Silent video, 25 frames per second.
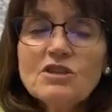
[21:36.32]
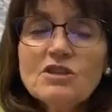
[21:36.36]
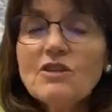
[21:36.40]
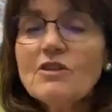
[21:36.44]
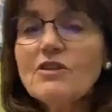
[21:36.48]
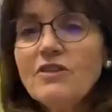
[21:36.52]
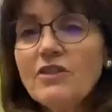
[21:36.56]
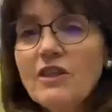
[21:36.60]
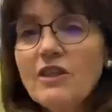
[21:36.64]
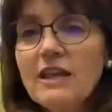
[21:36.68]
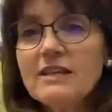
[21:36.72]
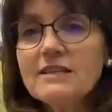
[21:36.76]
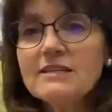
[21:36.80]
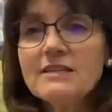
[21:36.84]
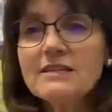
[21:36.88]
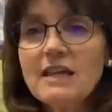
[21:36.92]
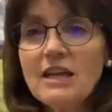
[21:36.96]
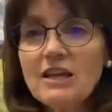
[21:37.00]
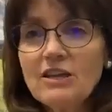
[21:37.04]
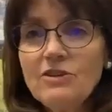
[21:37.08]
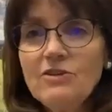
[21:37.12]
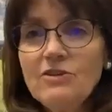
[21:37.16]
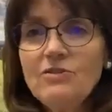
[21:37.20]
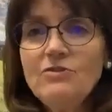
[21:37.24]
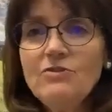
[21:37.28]
things
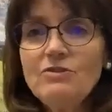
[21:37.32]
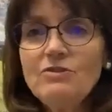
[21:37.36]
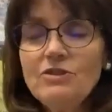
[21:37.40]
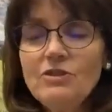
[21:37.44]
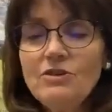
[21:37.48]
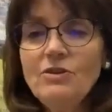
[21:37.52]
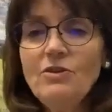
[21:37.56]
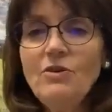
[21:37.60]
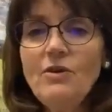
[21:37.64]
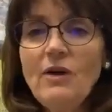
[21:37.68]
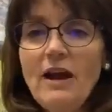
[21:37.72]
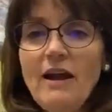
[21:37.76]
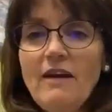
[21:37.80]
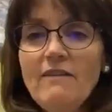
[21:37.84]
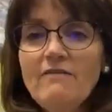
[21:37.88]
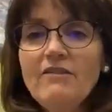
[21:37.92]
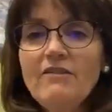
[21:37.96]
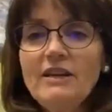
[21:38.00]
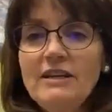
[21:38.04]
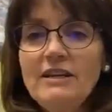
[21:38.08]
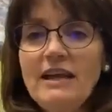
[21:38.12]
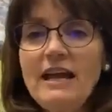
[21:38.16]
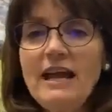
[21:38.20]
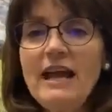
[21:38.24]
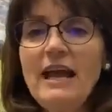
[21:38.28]
that you do
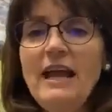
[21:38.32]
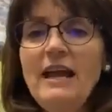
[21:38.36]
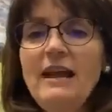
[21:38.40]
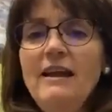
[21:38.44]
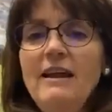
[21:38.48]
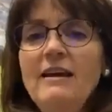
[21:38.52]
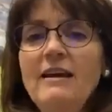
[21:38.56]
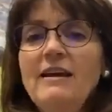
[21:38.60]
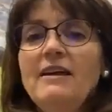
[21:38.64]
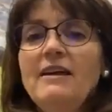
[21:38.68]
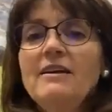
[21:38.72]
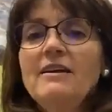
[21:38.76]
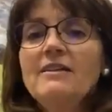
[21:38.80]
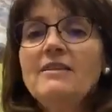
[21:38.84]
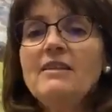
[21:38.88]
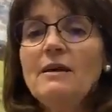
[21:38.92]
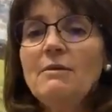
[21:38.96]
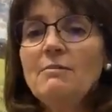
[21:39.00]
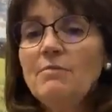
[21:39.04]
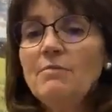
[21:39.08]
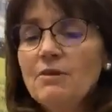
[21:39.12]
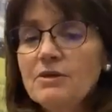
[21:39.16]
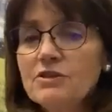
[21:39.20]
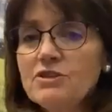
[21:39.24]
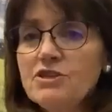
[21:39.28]
every day
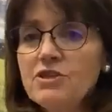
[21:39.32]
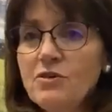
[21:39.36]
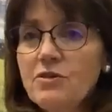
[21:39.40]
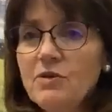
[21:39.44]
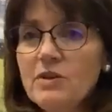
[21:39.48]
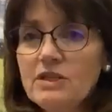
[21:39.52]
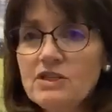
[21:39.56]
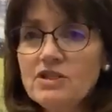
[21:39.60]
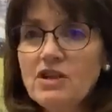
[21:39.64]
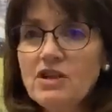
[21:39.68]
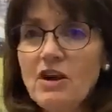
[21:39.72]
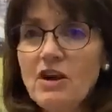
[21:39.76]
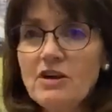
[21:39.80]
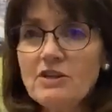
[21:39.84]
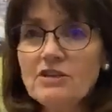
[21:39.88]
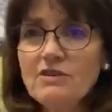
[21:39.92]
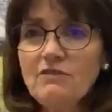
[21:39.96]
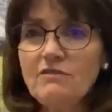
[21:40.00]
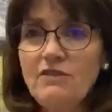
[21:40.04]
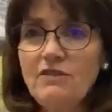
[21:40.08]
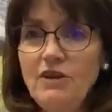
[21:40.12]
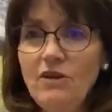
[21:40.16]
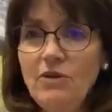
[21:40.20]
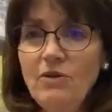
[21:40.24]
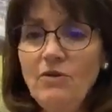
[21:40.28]
that puts you in charge
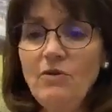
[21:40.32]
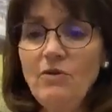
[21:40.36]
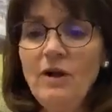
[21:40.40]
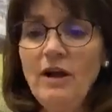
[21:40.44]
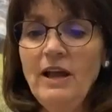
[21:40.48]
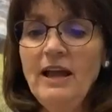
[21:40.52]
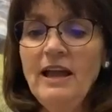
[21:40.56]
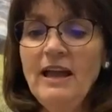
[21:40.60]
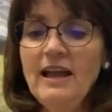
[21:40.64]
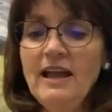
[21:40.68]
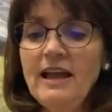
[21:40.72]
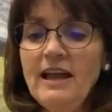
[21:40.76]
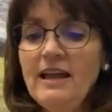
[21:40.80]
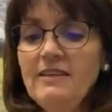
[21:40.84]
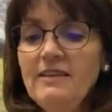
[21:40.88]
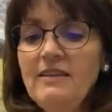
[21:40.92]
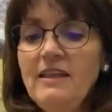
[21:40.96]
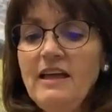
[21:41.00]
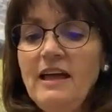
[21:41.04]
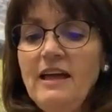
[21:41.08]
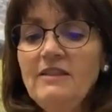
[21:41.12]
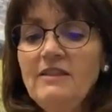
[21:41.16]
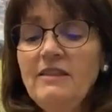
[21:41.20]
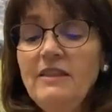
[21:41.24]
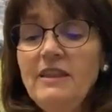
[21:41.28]
of you. And
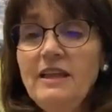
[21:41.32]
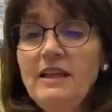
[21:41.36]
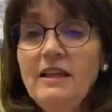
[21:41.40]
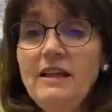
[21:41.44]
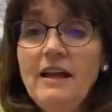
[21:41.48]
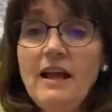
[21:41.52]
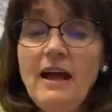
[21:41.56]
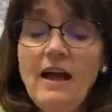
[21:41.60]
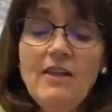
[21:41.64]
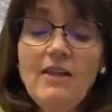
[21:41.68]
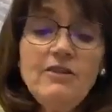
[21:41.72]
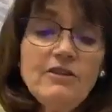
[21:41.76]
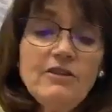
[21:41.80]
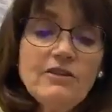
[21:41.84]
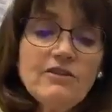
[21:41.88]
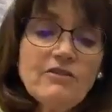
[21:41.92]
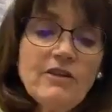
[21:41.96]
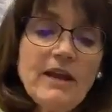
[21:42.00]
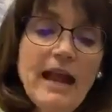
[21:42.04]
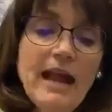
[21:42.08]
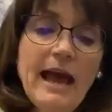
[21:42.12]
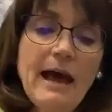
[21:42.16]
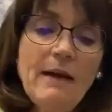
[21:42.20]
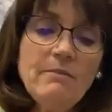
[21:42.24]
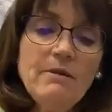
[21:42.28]
then the other
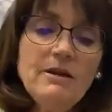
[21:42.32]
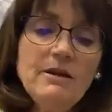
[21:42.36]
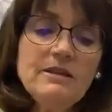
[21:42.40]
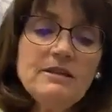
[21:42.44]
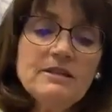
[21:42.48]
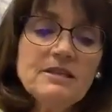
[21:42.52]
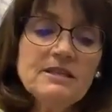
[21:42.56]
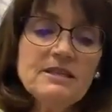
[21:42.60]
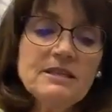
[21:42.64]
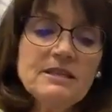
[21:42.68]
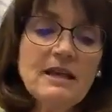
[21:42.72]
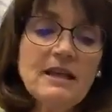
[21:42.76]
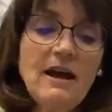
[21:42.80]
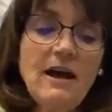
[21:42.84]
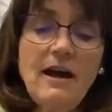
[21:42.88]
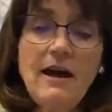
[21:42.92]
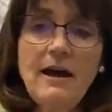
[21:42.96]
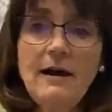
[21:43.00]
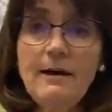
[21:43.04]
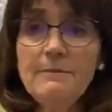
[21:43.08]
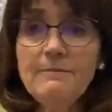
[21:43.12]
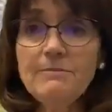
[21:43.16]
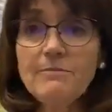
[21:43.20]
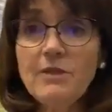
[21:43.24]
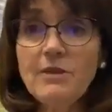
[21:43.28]
3 habits
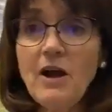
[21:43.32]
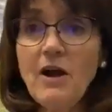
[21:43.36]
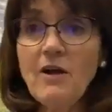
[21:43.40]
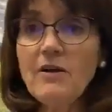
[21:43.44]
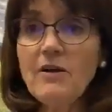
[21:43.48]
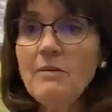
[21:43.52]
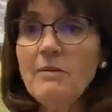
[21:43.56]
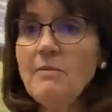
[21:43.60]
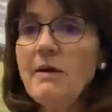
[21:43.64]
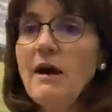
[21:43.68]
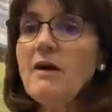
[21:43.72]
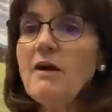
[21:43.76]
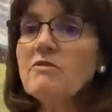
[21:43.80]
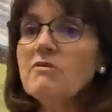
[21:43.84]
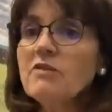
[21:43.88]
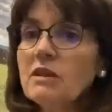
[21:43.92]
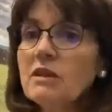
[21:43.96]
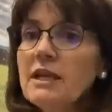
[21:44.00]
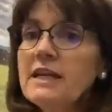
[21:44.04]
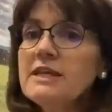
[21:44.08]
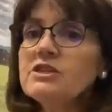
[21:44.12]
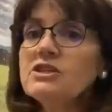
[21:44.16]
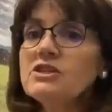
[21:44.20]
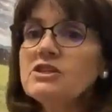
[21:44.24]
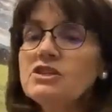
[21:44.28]
are about
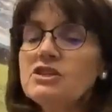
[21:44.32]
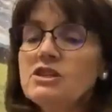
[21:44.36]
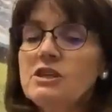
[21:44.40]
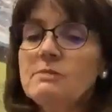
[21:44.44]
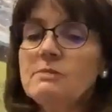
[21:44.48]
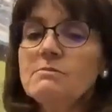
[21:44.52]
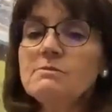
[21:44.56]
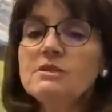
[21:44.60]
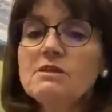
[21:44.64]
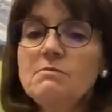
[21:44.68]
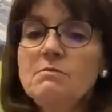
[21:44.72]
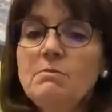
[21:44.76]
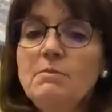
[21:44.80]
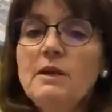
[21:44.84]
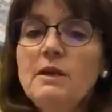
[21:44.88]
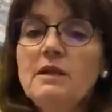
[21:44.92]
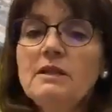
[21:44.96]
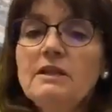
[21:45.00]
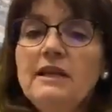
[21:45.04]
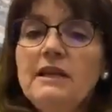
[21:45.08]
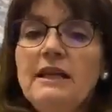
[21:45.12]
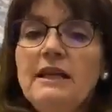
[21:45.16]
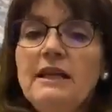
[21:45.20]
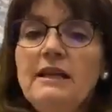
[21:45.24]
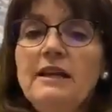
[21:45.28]
relationships and
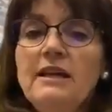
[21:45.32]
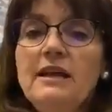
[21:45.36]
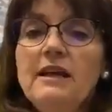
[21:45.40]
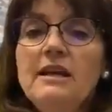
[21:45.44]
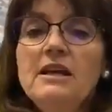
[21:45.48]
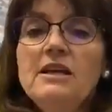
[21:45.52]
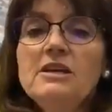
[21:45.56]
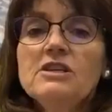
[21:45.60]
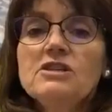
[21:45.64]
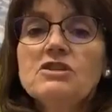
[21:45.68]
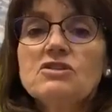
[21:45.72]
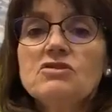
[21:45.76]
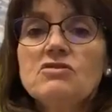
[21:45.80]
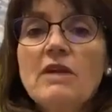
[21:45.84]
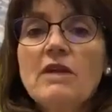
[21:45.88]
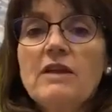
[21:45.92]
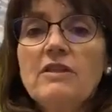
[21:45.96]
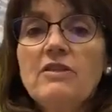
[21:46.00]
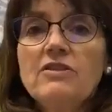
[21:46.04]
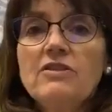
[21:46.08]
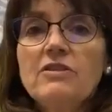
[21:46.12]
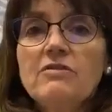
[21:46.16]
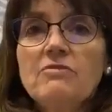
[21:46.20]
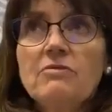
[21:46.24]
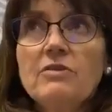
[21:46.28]
building
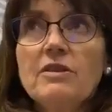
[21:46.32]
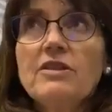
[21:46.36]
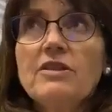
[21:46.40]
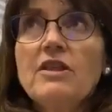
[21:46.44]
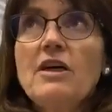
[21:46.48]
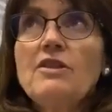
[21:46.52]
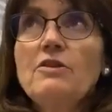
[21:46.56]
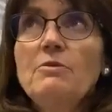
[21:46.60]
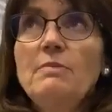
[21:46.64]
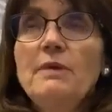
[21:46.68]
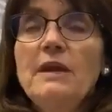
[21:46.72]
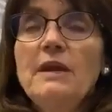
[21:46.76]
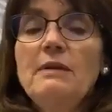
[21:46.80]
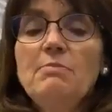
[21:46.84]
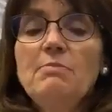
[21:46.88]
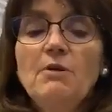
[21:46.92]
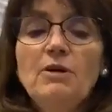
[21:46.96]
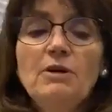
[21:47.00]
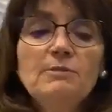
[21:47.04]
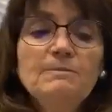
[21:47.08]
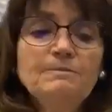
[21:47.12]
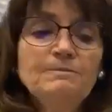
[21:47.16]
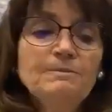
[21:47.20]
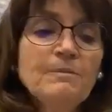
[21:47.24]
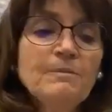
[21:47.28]
strength with other
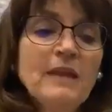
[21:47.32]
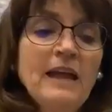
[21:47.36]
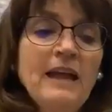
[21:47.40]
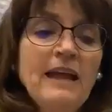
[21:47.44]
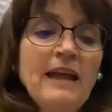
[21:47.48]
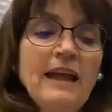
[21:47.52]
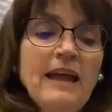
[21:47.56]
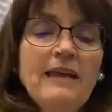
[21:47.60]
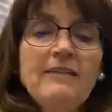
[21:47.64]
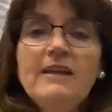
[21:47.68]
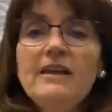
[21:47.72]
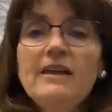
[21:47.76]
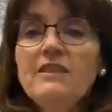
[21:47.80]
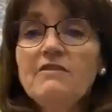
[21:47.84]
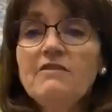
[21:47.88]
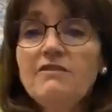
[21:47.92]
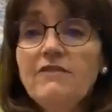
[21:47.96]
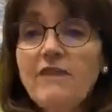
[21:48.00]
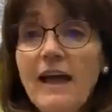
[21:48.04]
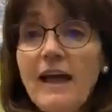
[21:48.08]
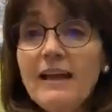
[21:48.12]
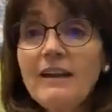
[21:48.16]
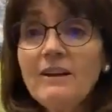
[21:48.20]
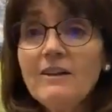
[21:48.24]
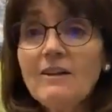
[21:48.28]
people. And then the
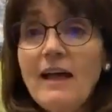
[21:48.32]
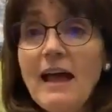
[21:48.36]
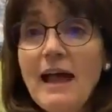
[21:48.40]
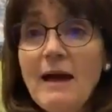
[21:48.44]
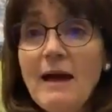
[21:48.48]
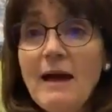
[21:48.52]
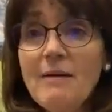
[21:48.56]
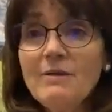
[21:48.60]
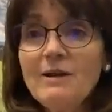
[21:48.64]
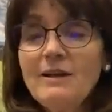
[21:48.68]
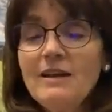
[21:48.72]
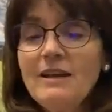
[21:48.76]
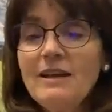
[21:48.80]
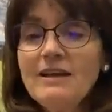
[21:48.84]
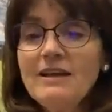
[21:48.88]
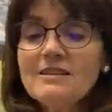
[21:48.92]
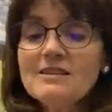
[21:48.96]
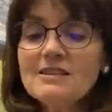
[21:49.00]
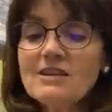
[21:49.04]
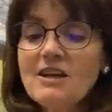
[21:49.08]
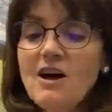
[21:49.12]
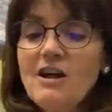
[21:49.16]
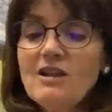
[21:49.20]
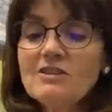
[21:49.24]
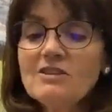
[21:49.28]
final habit is
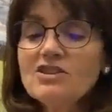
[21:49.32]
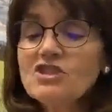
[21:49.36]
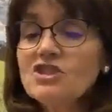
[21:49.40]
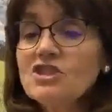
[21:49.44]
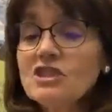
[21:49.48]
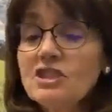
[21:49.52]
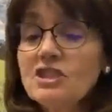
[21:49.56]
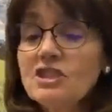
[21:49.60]
called